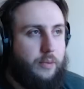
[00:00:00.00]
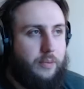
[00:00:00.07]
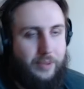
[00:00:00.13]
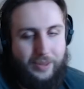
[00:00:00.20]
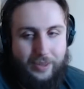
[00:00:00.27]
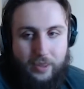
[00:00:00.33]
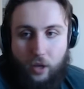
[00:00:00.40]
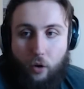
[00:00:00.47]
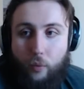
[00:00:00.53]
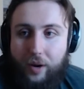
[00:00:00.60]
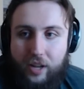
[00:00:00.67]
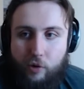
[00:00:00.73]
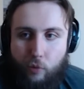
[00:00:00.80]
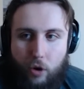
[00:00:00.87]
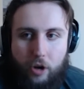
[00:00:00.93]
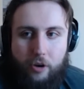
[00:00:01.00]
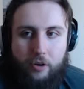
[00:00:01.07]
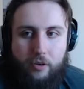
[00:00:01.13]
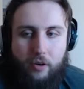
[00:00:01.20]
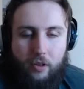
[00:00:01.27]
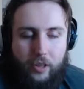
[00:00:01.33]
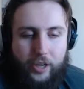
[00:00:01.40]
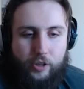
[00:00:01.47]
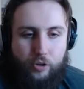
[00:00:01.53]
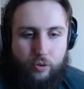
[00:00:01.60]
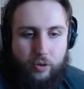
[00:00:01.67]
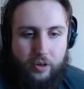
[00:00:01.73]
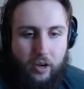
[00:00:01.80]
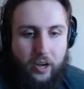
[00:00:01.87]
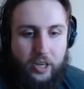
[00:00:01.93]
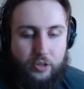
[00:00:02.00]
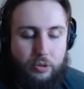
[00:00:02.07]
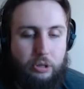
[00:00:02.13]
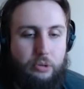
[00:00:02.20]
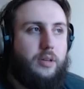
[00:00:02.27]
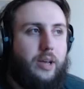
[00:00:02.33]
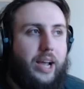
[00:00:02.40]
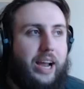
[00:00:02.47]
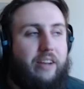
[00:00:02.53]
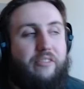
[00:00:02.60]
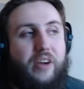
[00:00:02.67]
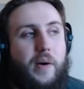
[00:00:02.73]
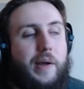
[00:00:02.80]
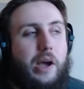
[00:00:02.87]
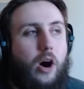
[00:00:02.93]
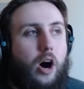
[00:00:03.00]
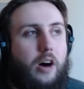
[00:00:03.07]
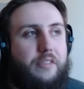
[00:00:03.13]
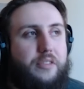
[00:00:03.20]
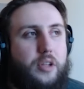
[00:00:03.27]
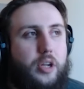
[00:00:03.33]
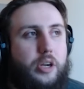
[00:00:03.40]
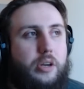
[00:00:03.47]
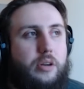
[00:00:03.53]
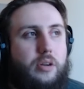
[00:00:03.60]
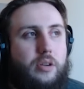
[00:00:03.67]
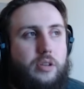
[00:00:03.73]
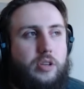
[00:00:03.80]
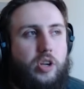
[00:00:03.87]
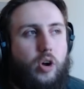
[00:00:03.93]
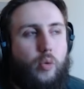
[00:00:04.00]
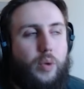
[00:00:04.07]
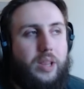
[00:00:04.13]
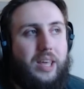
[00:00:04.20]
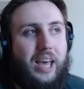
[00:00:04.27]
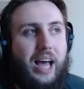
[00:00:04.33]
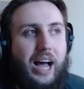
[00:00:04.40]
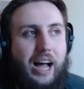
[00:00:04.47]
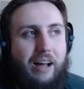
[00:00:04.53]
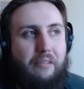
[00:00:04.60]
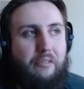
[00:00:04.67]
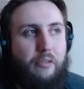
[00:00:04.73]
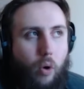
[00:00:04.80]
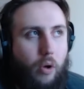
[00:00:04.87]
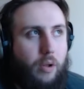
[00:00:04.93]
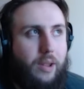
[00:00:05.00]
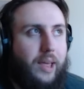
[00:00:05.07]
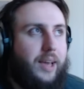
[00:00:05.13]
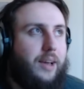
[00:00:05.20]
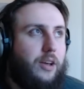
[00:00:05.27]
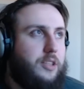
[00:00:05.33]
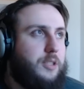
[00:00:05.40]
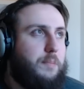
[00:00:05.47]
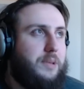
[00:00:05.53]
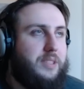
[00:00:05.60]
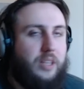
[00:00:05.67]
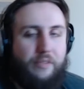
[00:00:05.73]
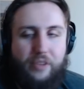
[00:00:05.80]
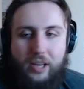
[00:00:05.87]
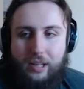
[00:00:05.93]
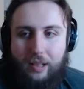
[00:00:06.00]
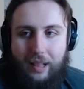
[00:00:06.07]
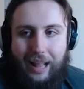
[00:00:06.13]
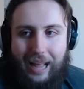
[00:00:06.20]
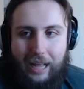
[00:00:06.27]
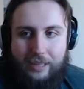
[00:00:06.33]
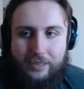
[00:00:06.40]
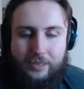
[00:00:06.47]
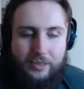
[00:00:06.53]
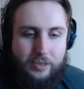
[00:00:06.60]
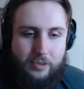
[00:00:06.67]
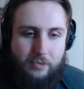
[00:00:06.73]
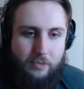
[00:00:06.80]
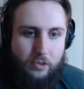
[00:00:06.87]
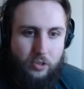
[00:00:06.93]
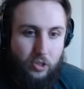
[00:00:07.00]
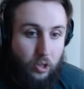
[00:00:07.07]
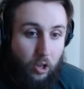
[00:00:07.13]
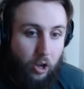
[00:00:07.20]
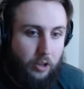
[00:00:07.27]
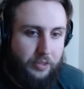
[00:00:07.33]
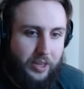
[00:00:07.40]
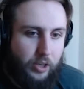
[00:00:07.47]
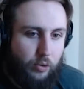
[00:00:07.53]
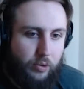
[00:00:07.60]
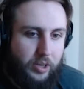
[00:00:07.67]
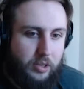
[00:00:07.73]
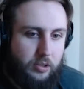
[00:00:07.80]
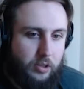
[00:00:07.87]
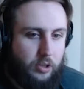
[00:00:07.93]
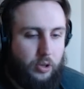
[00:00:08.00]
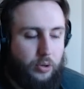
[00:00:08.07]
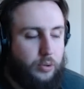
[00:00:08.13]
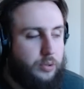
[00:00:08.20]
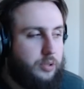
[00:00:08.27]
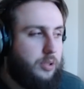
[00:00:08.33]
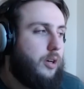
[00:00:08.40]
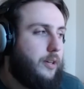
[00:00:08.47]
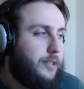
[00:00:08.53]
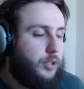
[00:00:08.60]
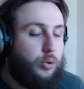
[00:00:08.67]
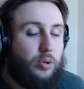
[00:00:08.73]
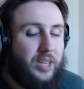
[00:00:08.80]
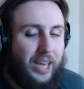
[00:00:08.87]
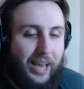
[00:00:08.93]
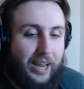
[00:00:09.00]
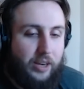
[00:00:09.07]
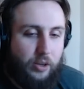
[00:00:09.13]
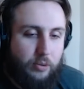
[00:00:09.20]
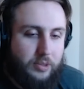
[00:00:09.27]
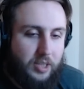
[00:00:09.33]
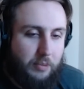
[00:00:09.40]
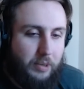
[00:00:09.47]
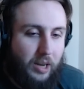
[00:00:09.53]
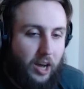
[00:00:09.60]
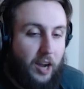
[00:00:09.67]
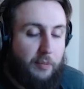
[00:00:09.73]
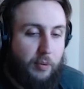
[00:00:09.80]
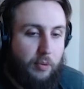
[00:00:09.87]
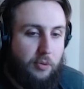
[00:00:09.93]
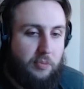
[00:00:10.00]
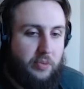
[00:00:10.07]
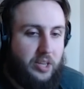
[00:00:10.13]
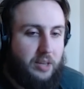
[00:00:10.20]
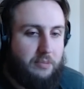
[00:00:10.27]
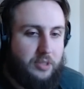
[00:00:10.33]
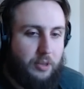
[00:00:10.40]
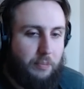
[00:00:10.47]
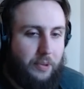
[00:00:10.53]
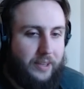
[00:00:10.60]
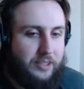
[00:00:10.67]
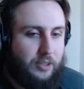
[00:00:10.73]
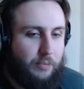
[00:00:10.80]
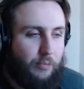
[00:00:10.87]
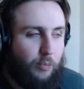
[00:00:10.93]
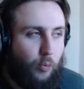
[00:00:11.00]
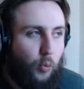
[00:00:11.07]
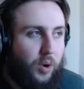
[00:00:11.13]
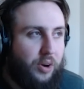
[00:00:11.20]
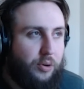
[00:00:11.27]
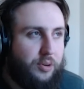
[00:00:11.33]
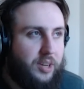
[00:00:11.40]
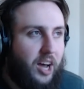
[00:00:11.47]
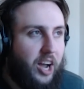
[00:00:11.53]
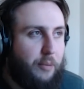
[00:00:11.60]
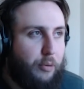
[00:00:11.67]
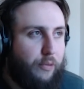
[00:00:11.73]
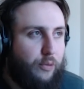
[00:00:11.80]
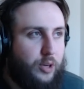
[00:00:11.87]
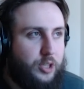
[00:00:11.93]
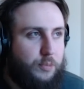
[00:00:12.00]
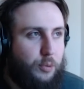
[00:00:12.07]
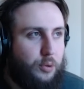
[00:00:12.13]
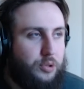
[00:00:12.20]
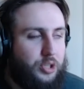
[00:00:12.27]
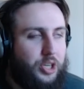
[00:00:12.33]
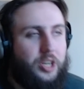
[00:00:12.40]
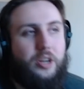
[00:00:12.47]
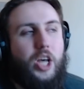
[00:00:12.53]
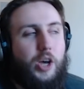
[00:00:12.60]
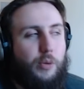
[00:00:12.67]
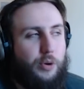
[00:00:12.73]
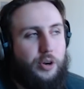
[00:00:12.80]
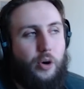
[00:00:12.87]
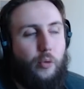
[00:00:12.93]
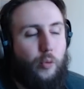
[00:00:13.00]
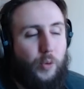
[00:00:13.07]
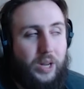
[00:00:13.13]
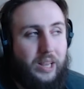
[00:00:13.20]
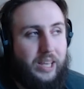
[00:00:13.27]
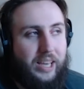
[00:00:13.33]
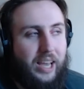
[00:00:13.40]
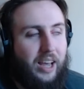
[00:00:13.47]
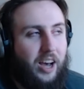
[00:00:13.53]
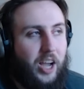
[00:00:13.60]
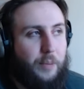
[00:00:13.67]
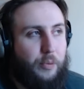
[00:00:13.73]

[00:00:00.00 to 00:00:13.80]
They already run Electro and Hydro, and very often you don't really have like a specific last slot that you need to use, so you can use him in Hyper Bloom teams to play some weird Hyper Fridge bullshit where you don't really get Hyper